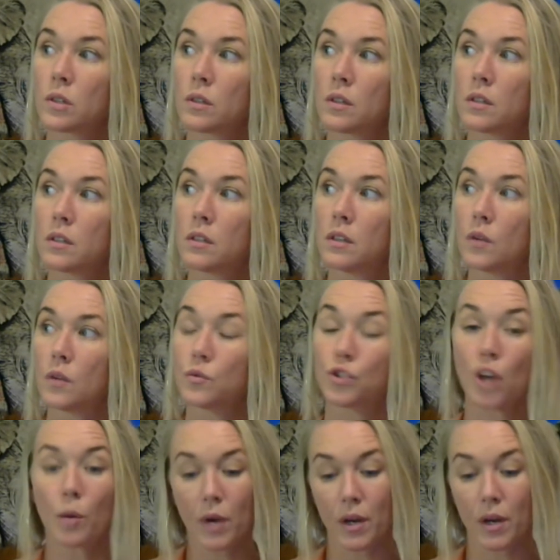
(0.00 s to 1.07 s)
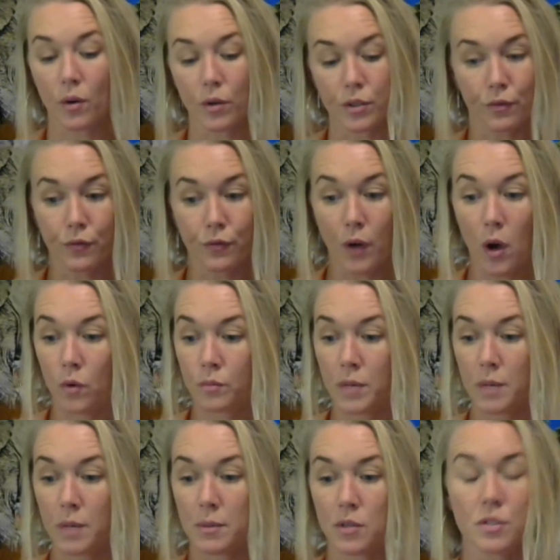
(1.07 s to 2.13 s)
you know, jump right on your phone.
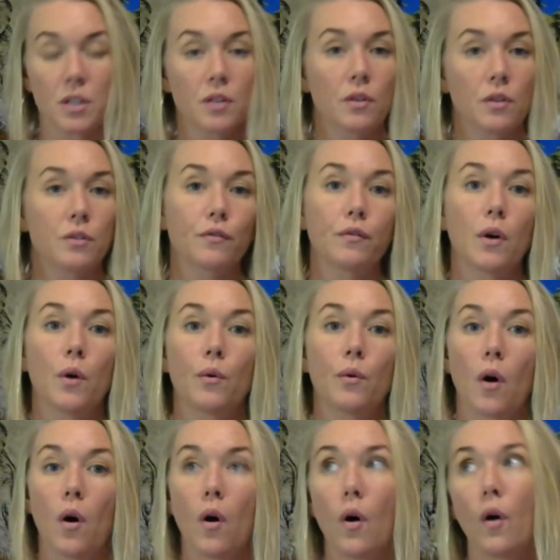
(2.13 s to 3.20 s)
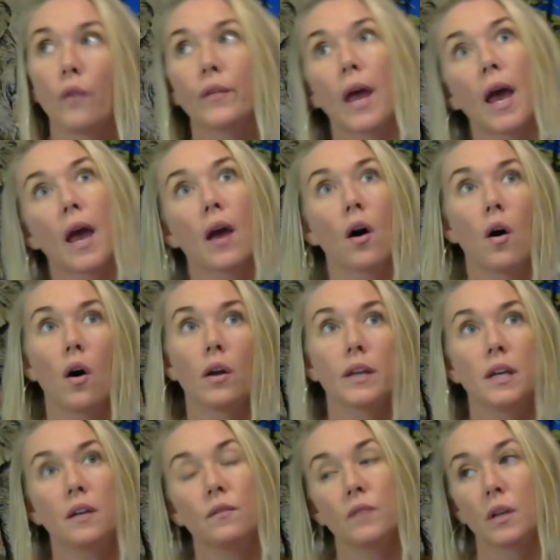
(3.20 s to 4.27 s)
Maybe you're sitting on your phone all day, all
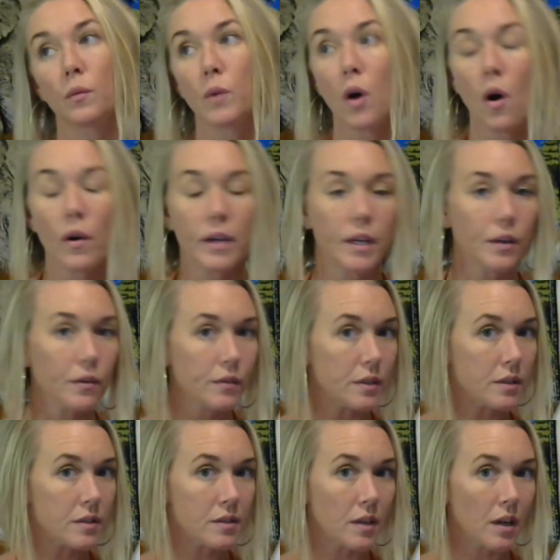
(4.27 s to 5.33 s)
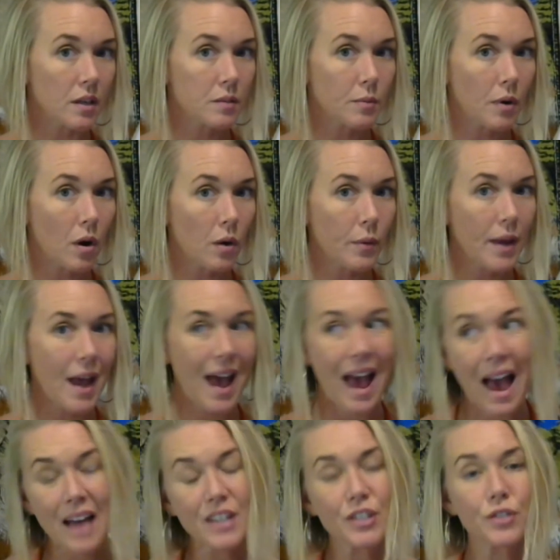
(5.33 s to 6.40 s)
evening. We all hear these things, but are we
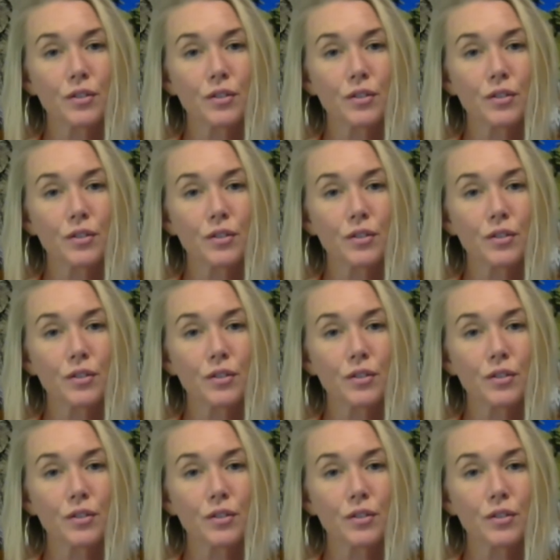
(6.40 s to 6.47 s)
actually